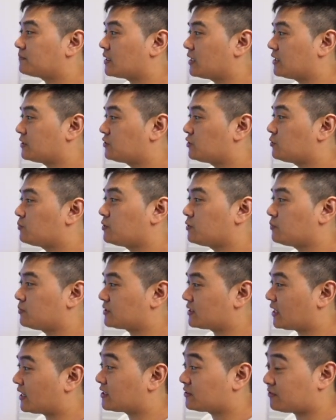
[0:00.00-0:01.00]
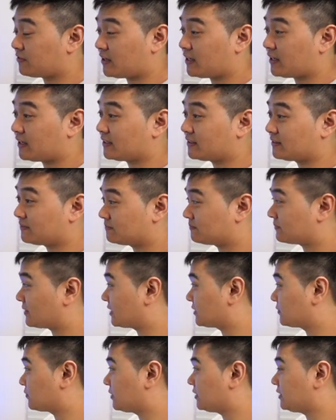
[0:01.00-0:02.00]
It's super duper satisfying
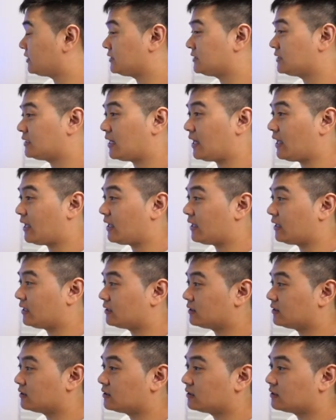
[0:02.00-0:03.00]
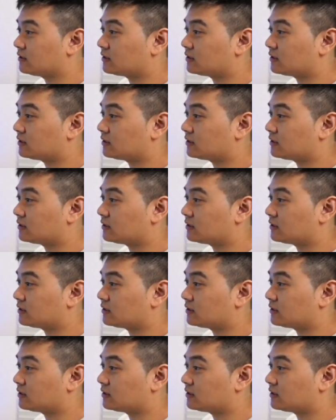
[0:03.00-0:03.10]
as well, and